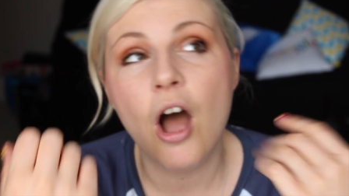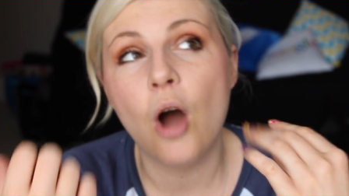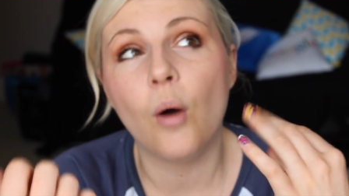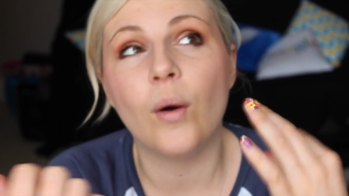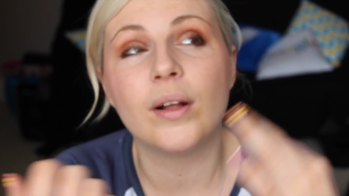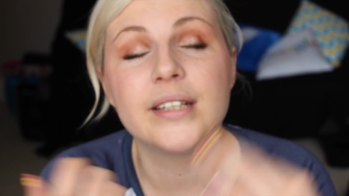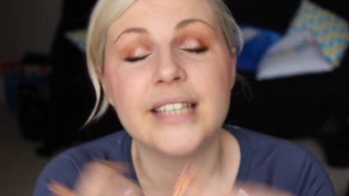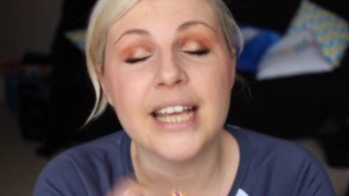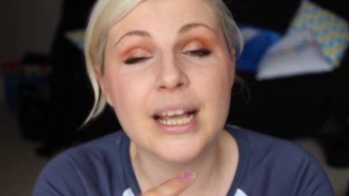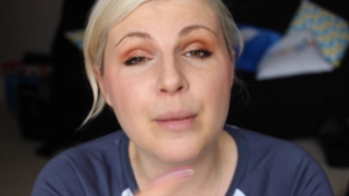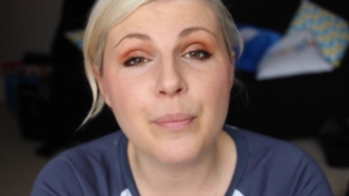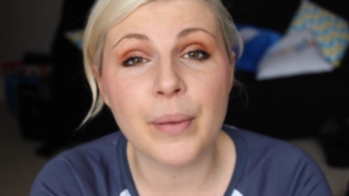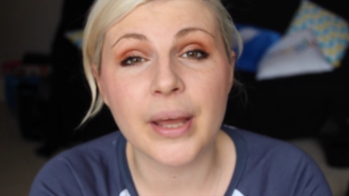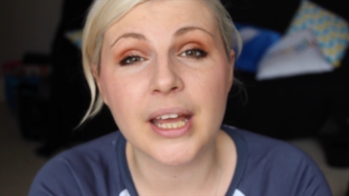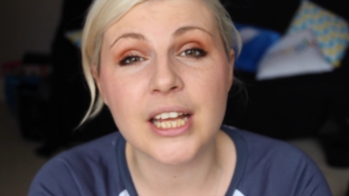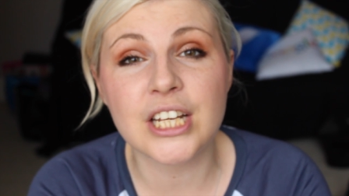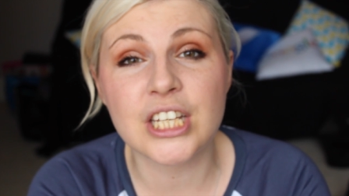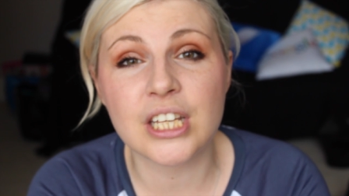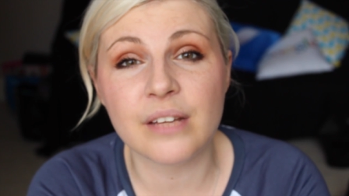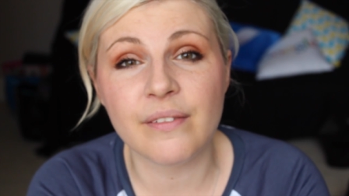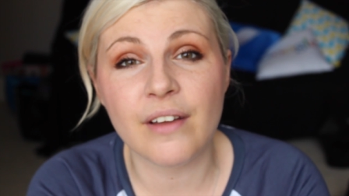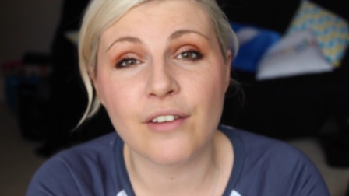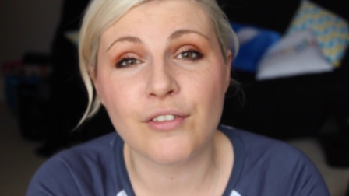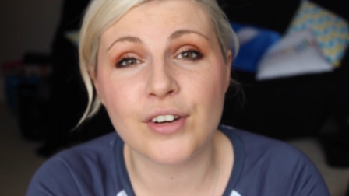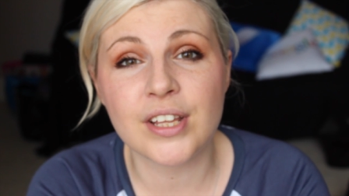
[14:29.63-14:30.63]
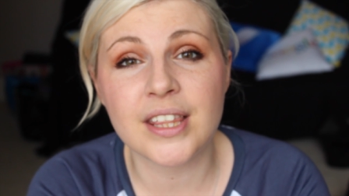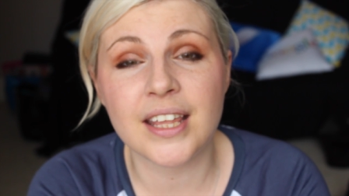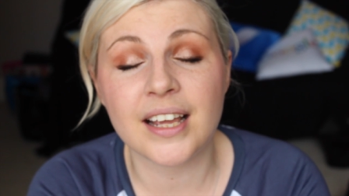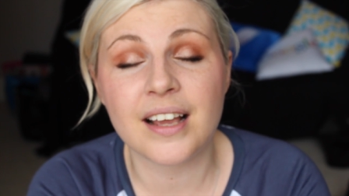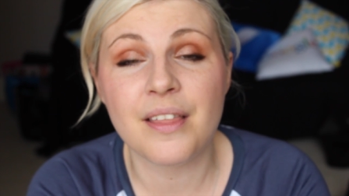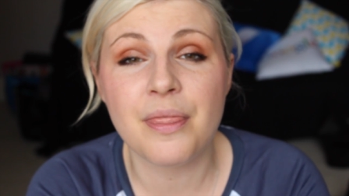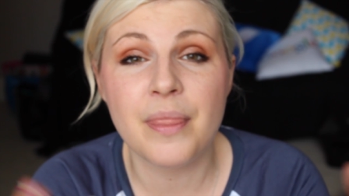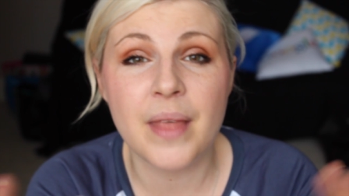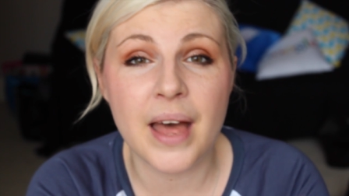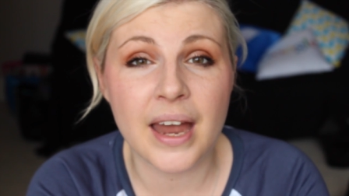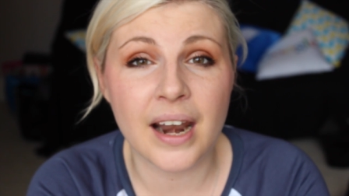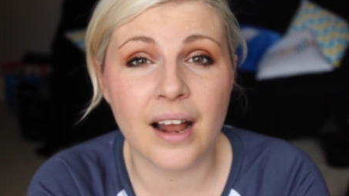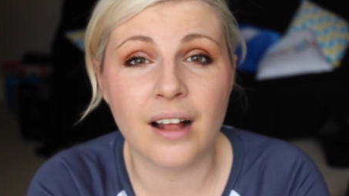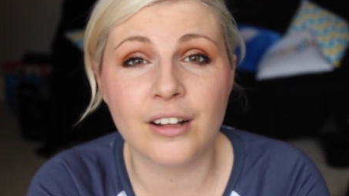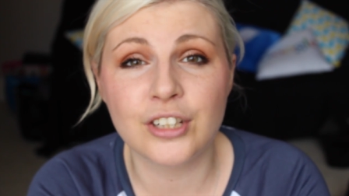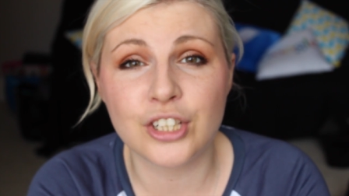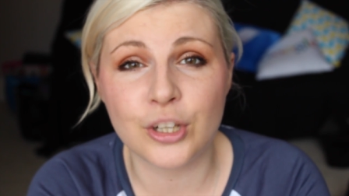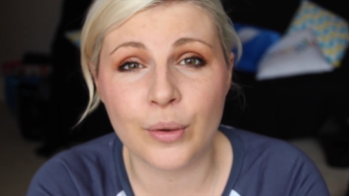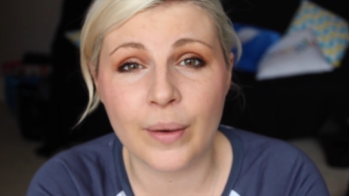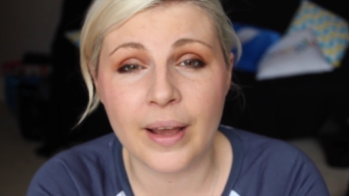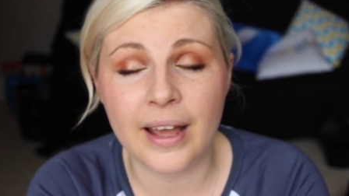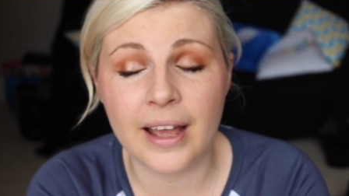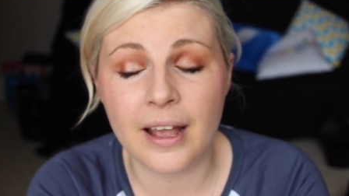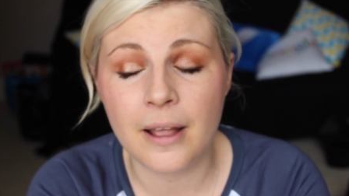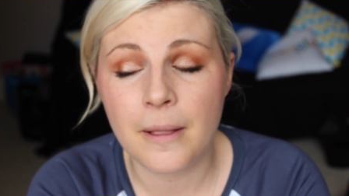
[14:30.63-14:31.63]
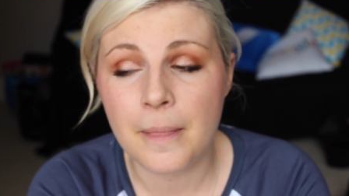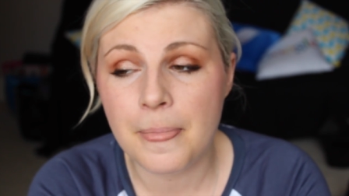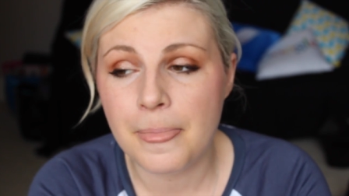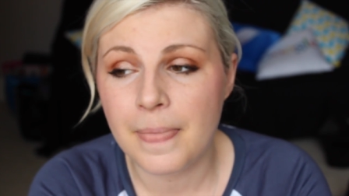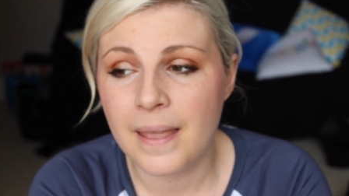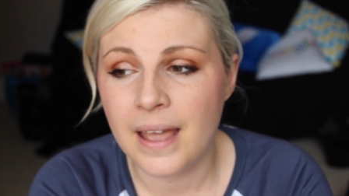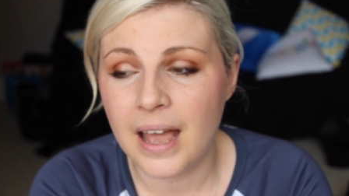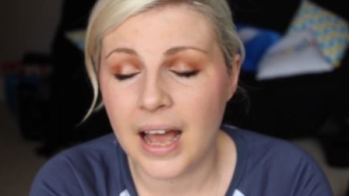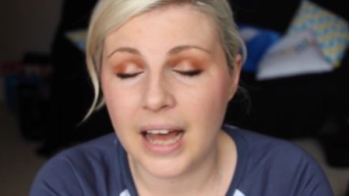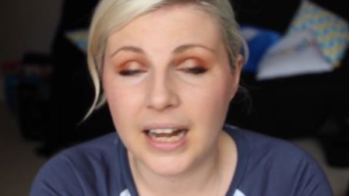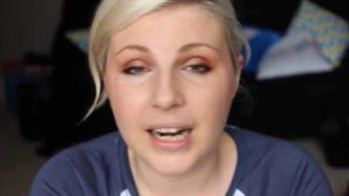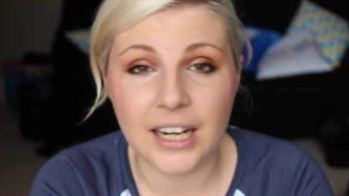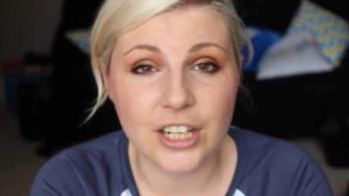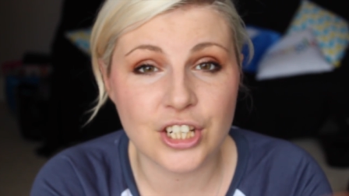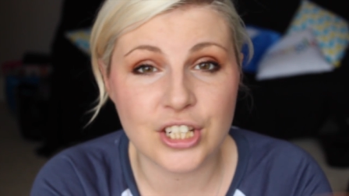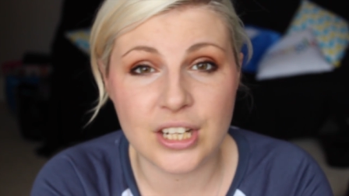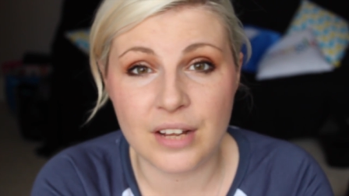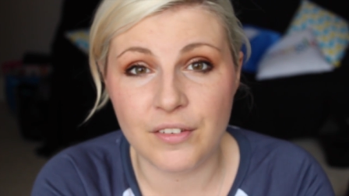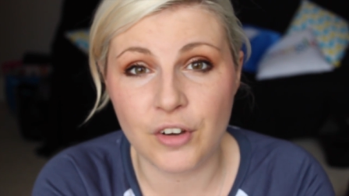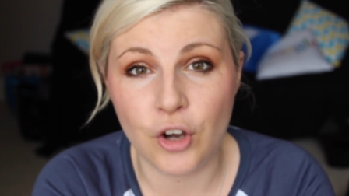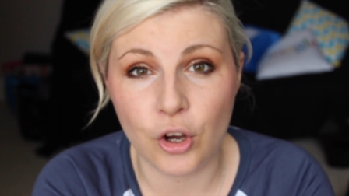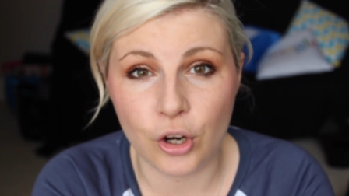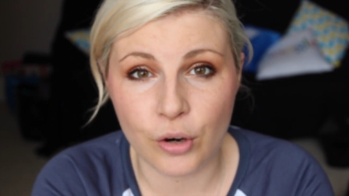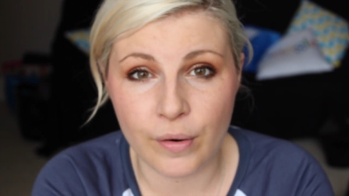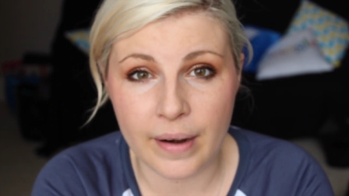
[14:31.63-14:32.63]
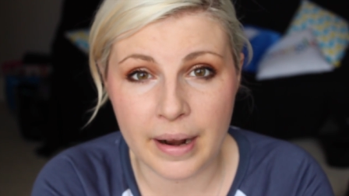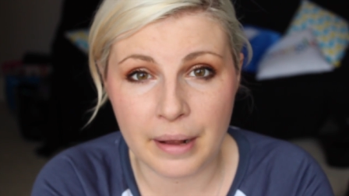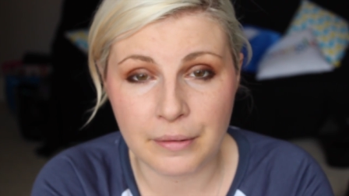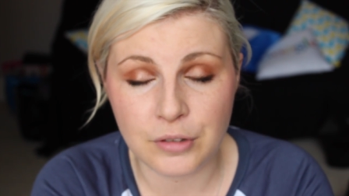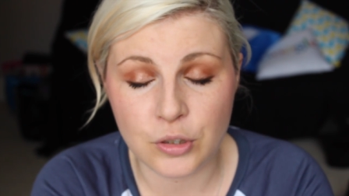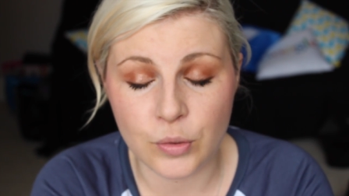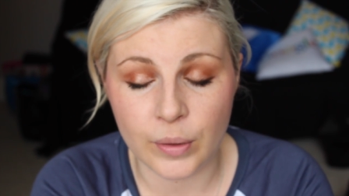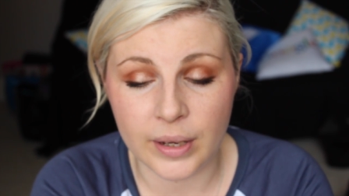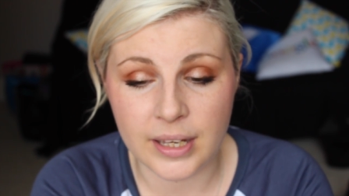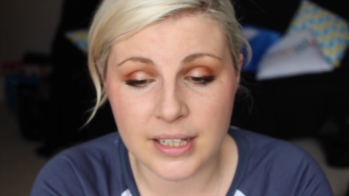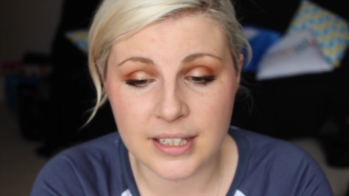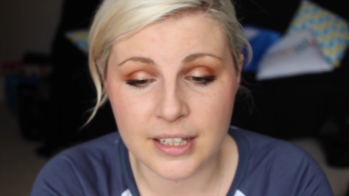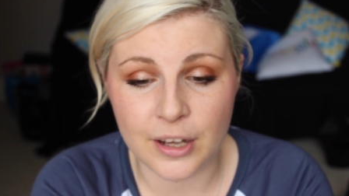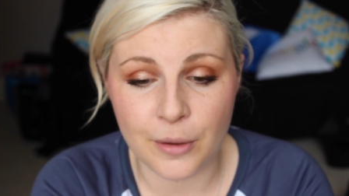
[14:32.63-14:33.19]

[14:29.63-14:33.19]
oh, I'll take pictures of everything and then I'll do it, and I just never got around to it.